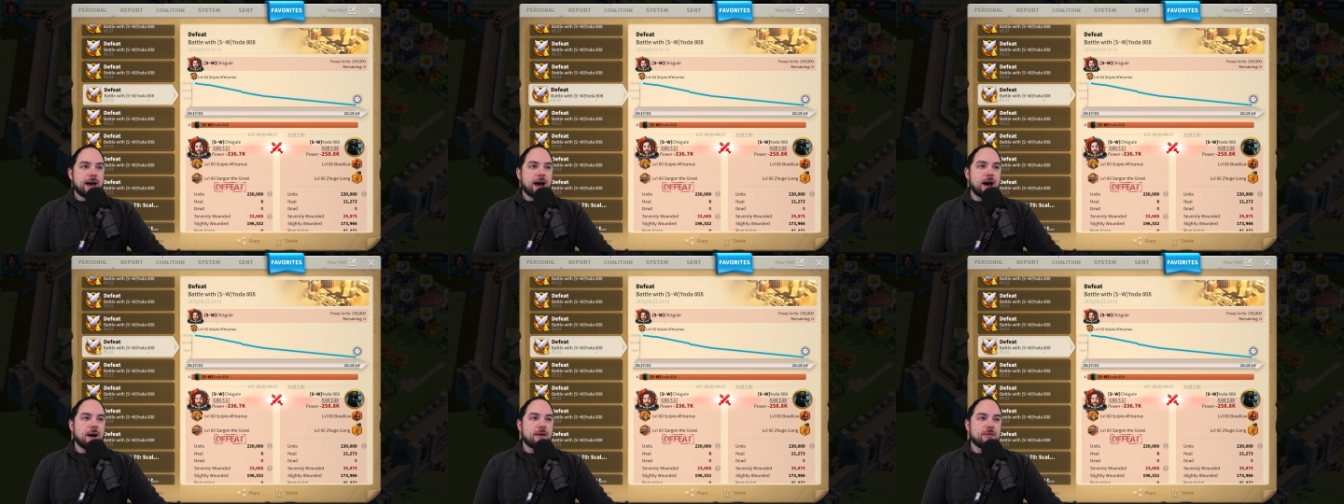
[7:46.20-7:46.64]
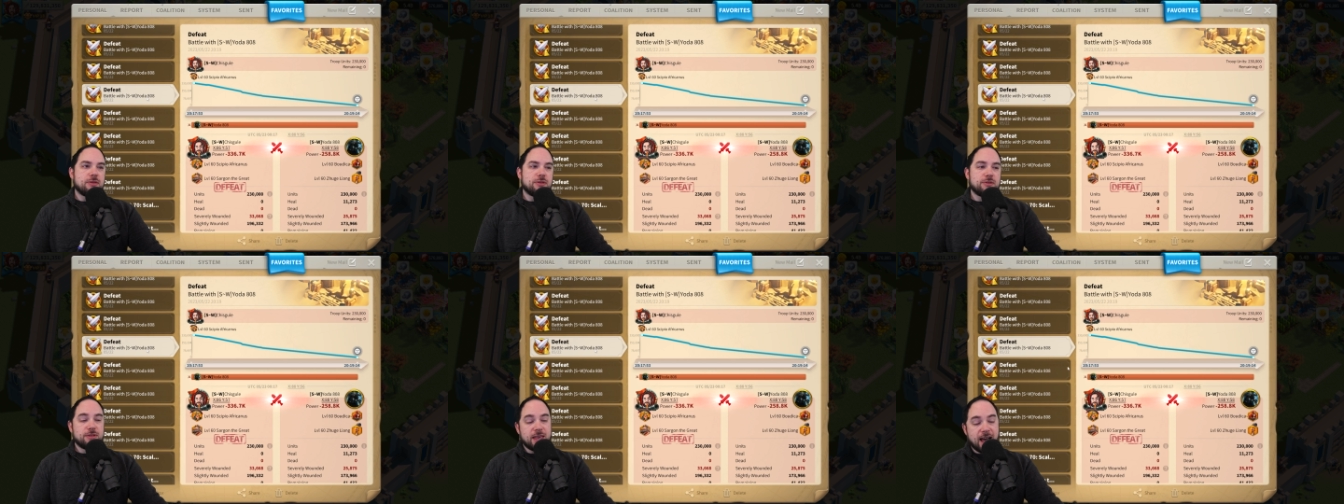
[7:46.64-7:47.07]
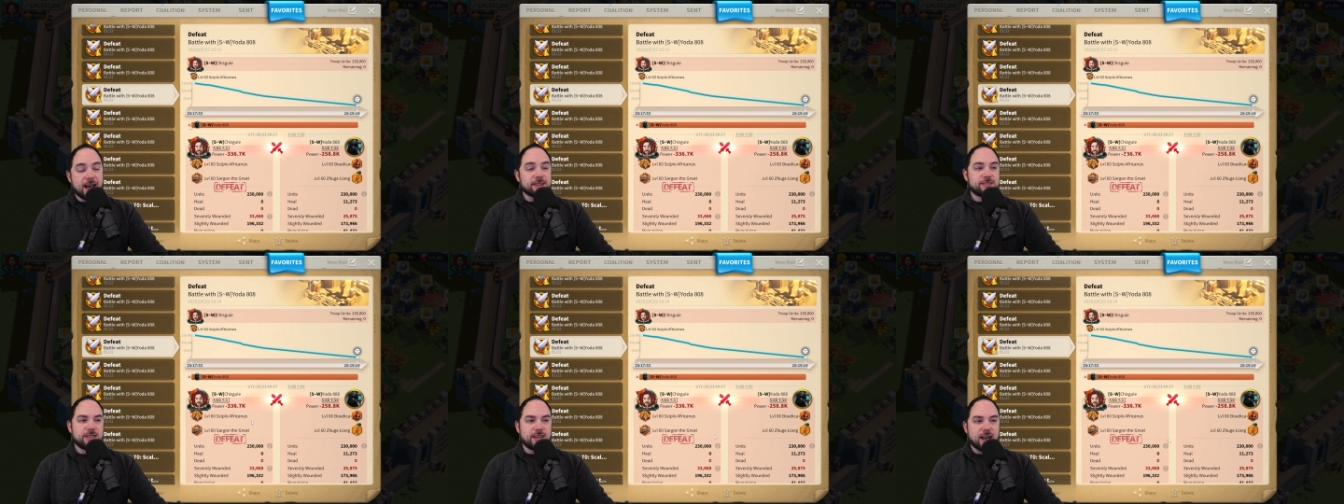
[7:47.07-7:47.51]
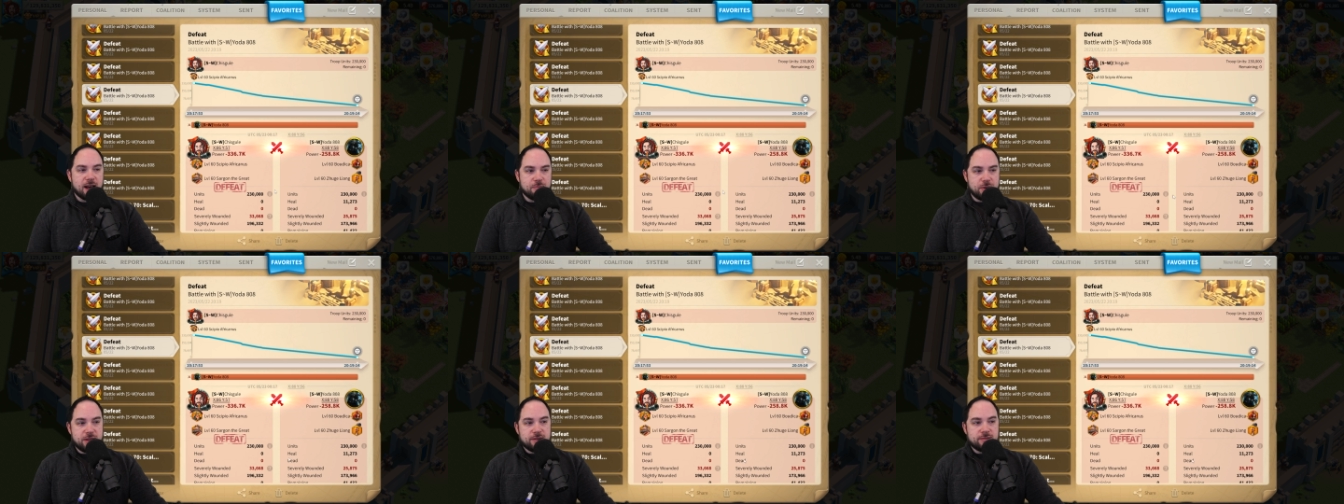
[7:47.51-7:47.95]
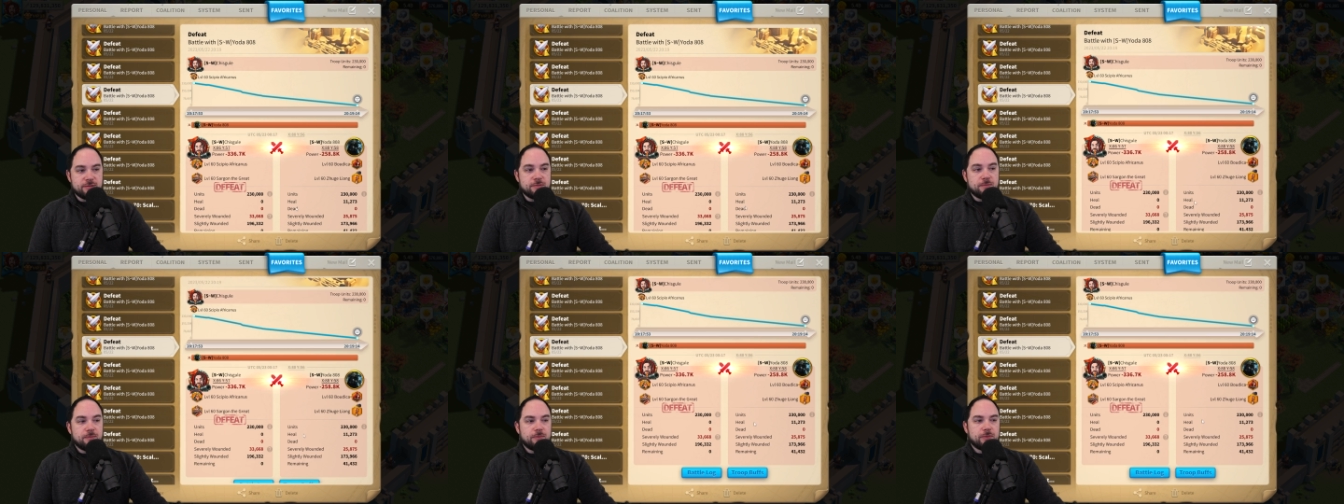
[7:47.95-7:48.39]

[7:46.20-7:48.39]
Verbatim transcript: Uh, yes, he got beaten,